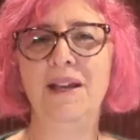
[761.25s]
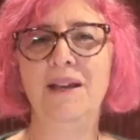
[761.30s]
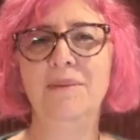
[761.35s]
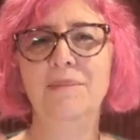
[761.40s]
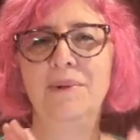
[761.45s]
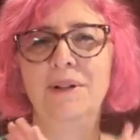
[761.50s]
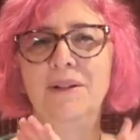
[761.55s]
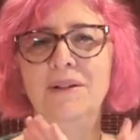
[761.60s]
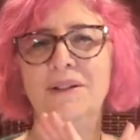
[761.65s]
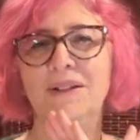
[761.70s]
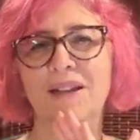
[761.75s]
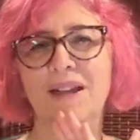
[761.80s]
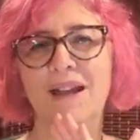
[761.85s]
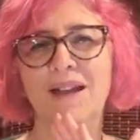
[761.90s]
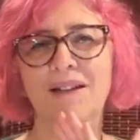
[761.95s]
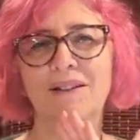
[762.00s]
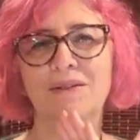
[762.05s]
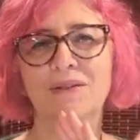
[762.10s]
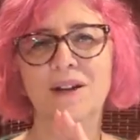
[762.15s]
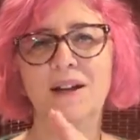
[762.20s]
But yeah,
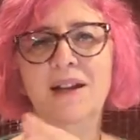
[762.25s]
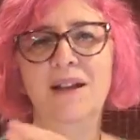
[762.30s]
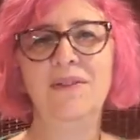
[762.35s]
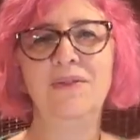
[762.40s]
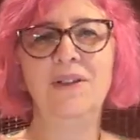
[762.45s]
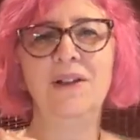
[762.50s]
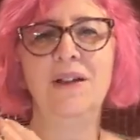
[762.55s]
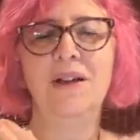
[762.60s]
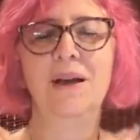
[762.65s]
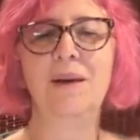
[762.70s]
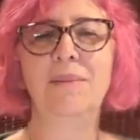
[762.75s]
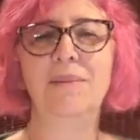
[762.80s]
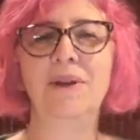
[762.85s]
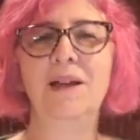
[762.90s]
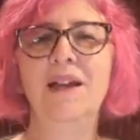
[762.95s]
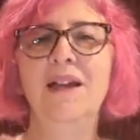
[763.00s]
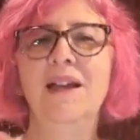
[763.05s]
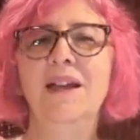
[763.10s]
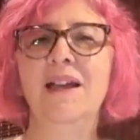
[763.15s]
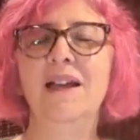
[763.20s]
try to have the cup
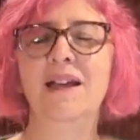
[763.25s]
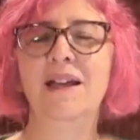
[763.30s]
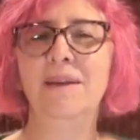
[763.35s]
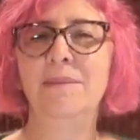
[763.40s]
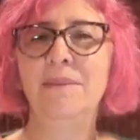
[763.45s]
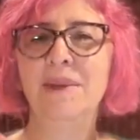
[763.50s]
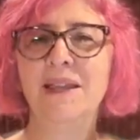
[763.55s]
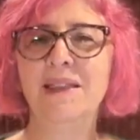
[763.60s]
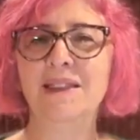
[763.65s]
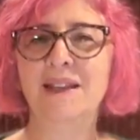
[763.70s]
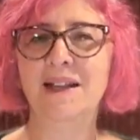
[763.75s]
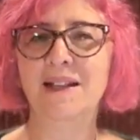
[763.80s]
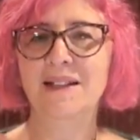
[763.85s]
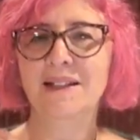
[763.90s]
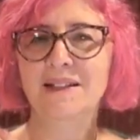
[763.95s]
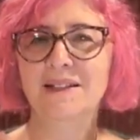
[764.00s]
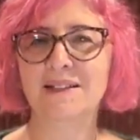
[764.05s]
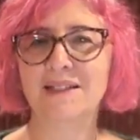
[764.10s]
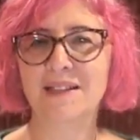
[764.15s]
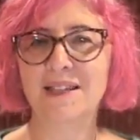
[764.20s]
and make that
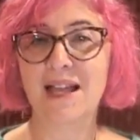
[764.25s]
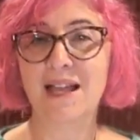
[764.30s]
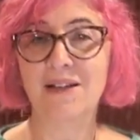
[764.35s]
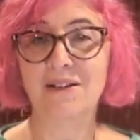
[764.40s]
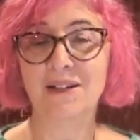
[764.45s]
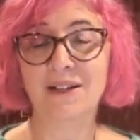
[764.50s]
little sound.